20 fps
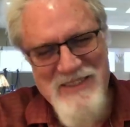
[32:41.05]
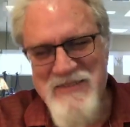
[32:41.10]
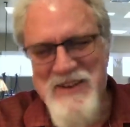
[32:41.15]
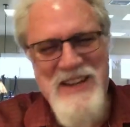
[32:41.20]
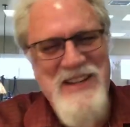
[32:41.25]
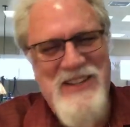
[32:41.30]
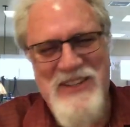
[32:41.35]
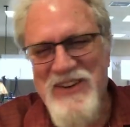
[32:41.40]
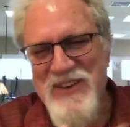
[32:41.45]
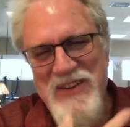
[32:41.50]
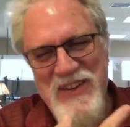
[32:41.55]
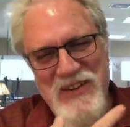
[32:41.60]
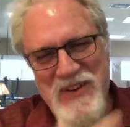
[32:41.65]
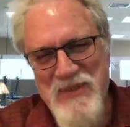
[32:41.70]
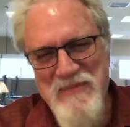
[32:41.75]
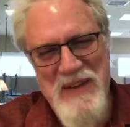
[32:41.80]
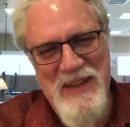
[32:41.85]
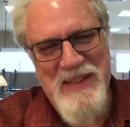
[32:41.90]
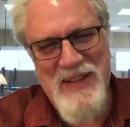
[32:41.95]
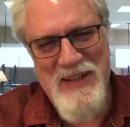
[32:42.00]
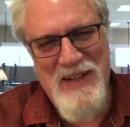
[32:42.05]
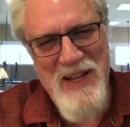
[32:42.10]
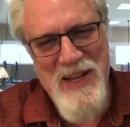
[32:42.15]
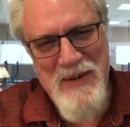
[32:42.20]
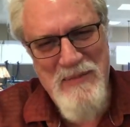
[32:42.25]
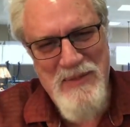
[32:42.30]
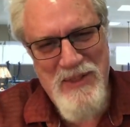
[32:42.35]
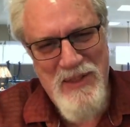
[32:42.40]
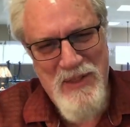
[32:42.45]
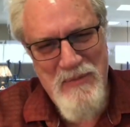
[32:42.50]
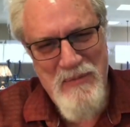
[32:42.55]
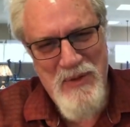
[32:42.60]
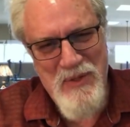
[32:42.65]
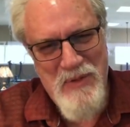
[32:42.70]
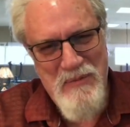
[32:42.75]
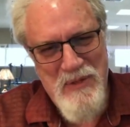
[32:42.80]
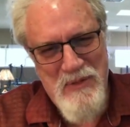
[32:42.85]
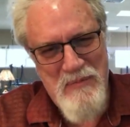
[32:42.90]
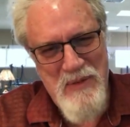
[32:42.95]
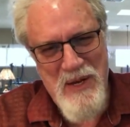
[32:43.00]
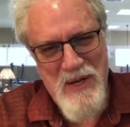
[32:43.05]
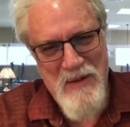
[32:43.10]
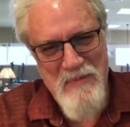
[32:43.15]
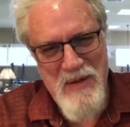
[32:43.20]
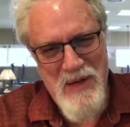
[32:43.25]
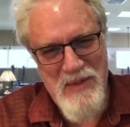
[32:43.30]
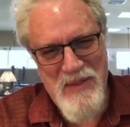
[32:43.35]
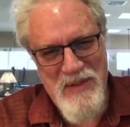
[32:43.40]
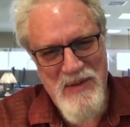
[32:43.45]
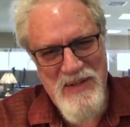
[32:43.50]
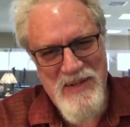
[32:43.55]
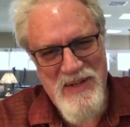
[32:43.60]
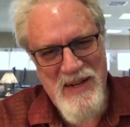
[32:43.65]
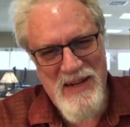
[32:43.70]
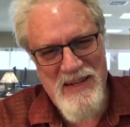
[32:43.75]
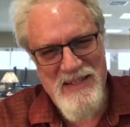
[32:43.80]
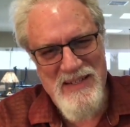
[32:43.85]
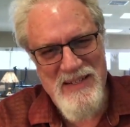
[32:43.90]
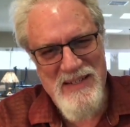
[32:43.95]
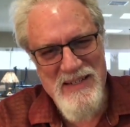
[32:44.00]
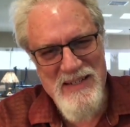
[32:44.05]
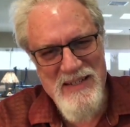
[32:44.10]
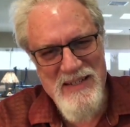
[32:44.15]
We certainly don't make the claims that the Muslims make about their text.